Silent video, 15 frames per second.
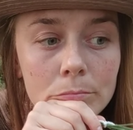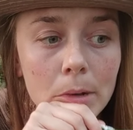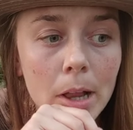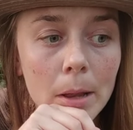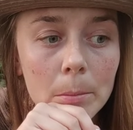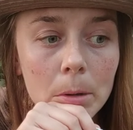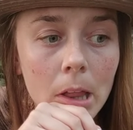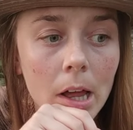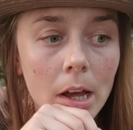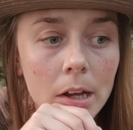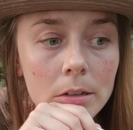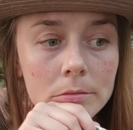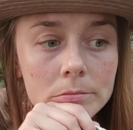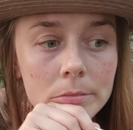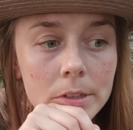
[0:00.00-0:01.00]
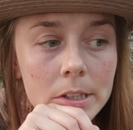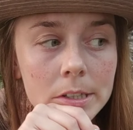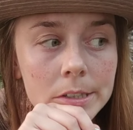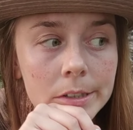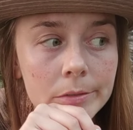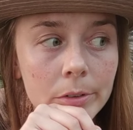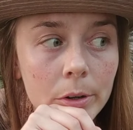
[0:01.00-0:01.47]
blah blah.
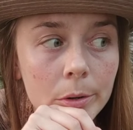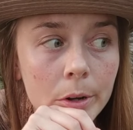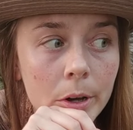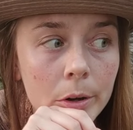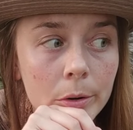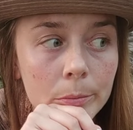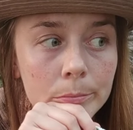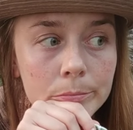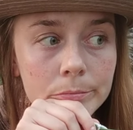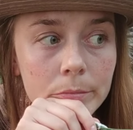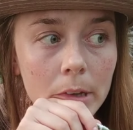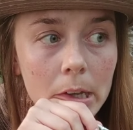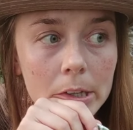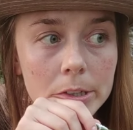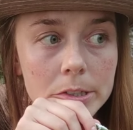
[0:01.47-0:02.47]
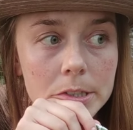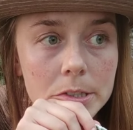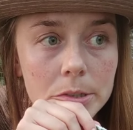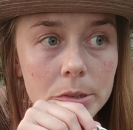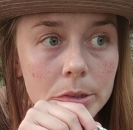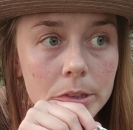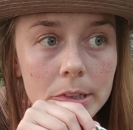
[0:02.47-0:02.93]
ET phone home. I
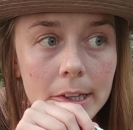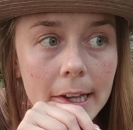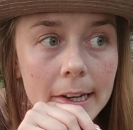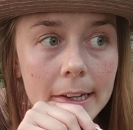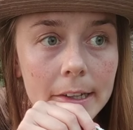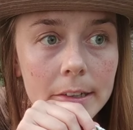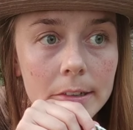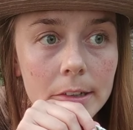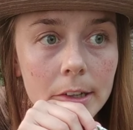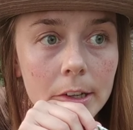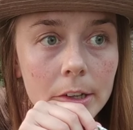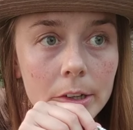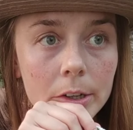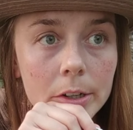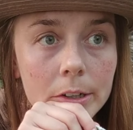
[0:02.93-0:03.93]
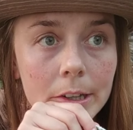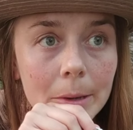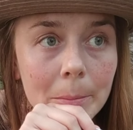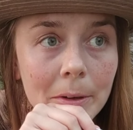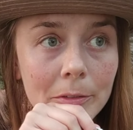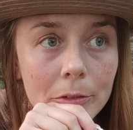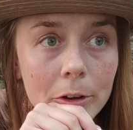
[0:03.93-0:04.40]
just couldn't get it, couldn't
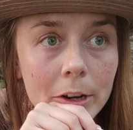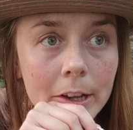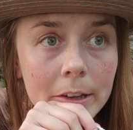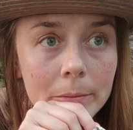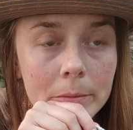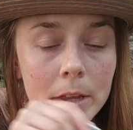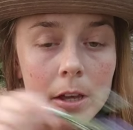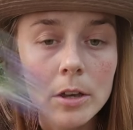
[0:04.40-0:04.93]
get my footing.